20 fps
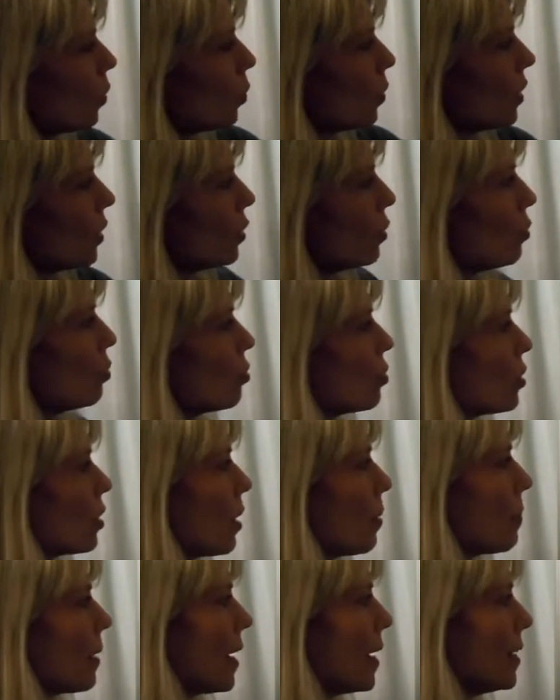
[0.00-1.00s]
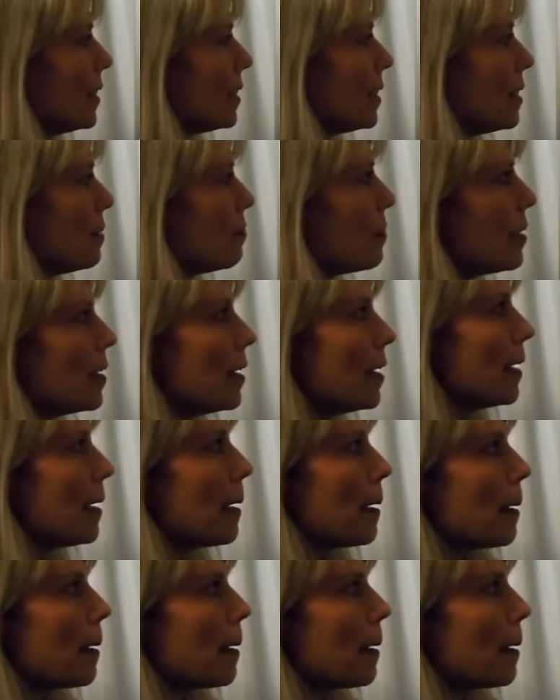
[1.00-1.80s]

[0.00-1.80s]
we use some ATP